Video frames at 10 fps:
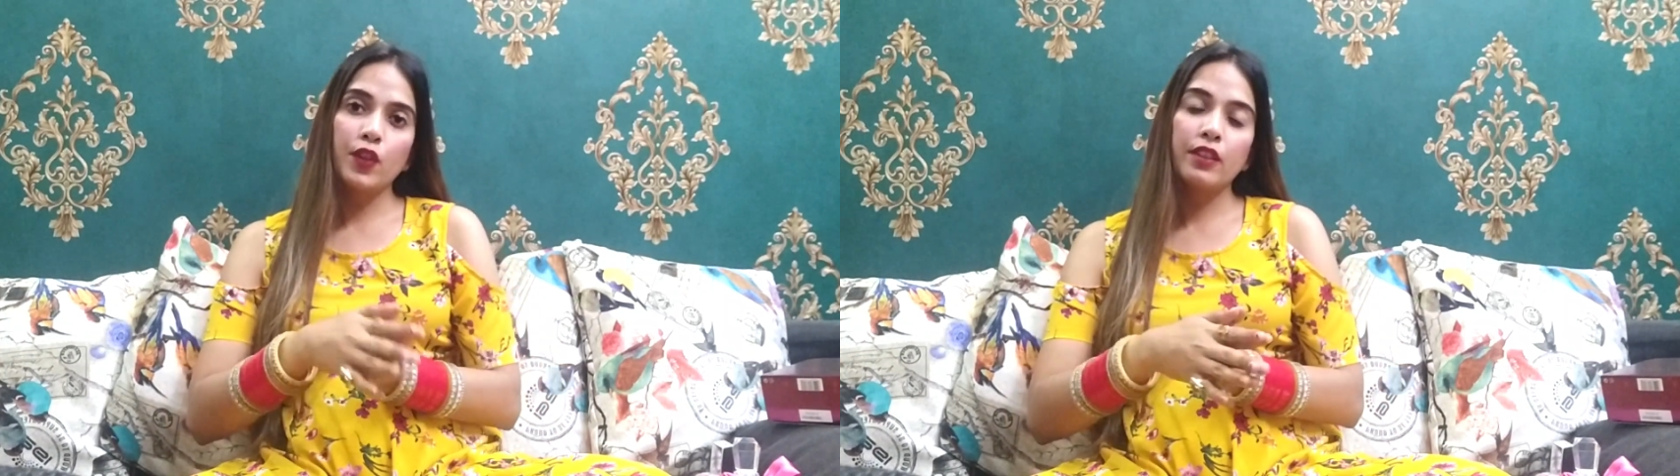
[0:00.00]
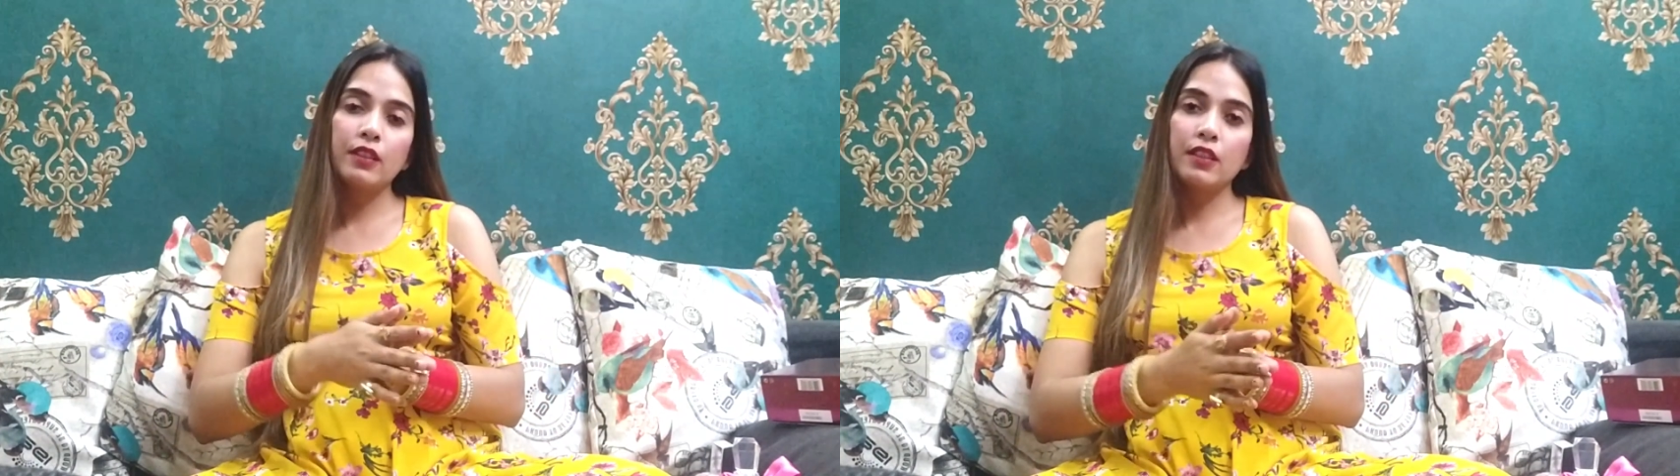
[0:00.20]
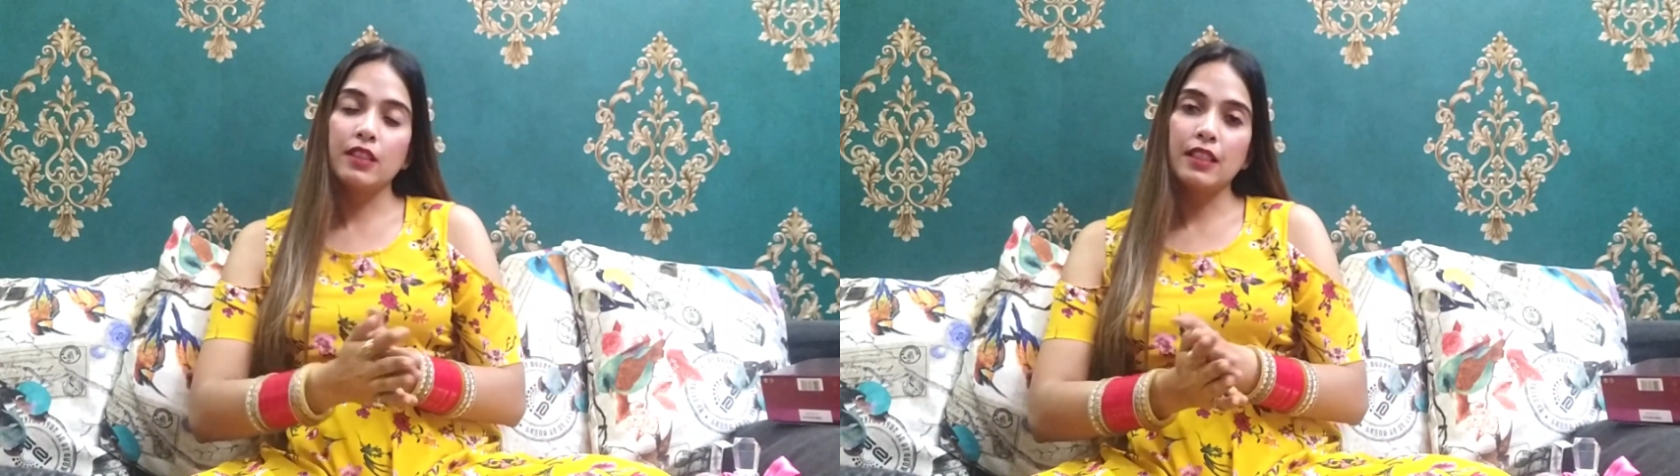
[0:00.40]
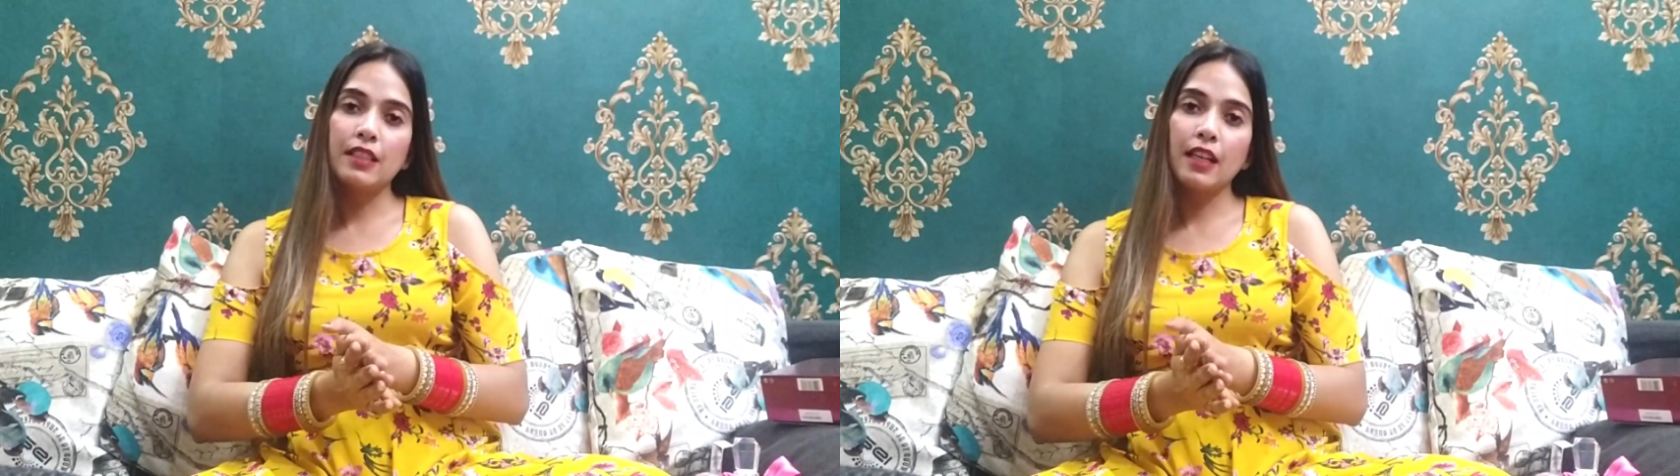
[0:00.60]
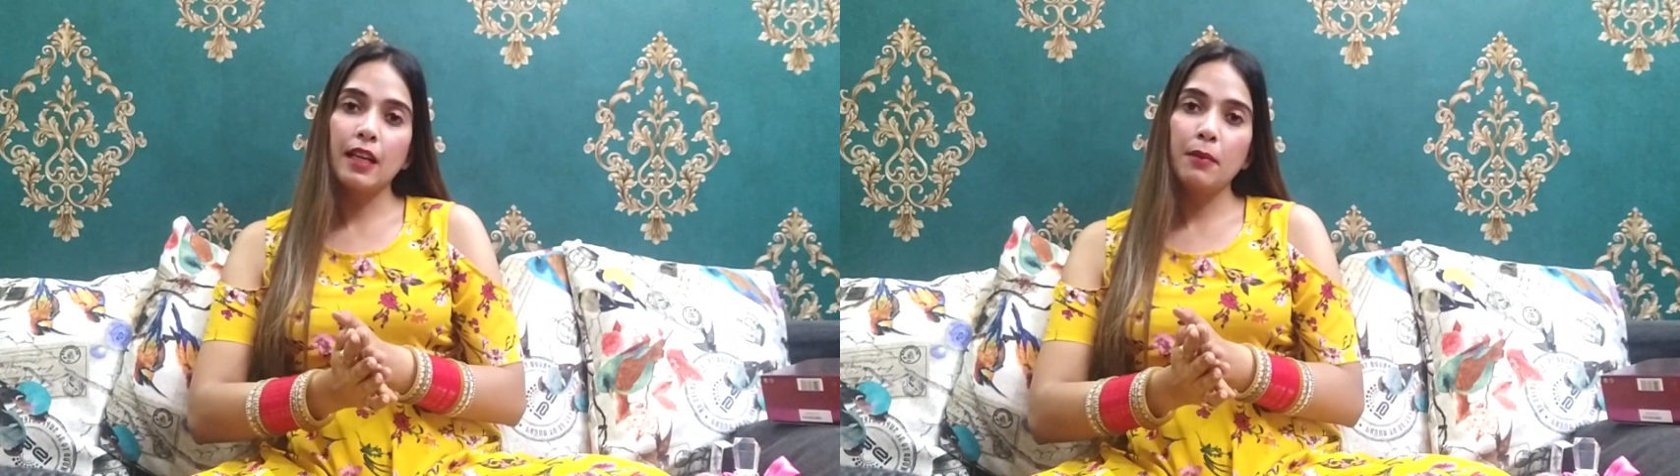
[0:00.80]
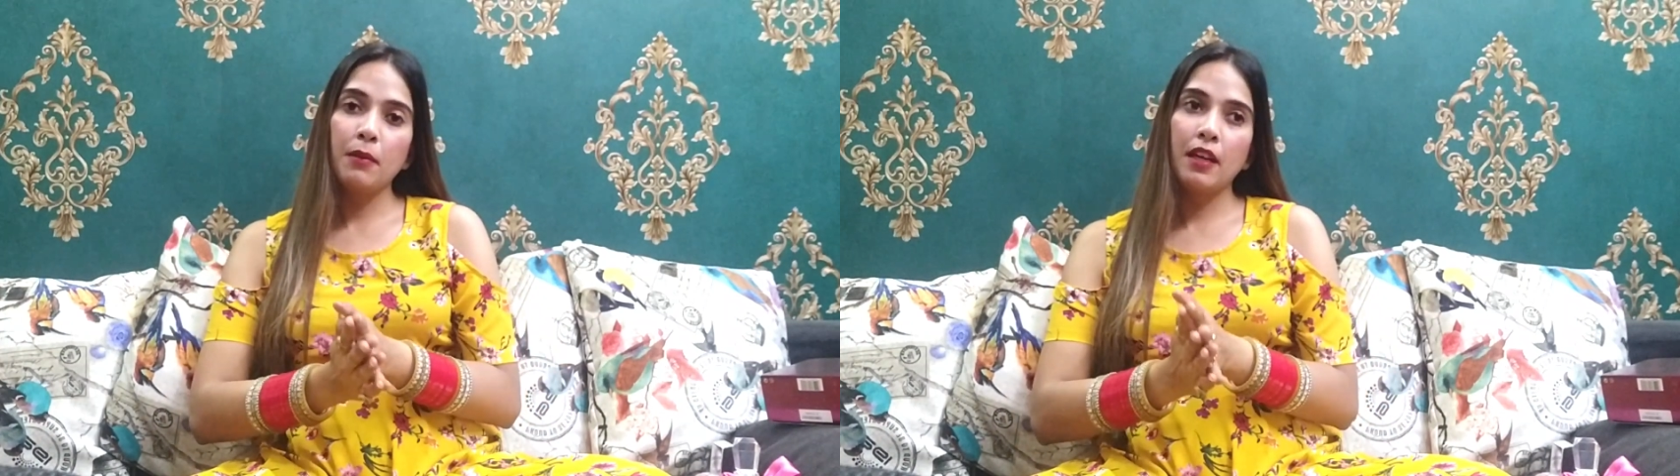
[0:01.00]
wear in the daytime,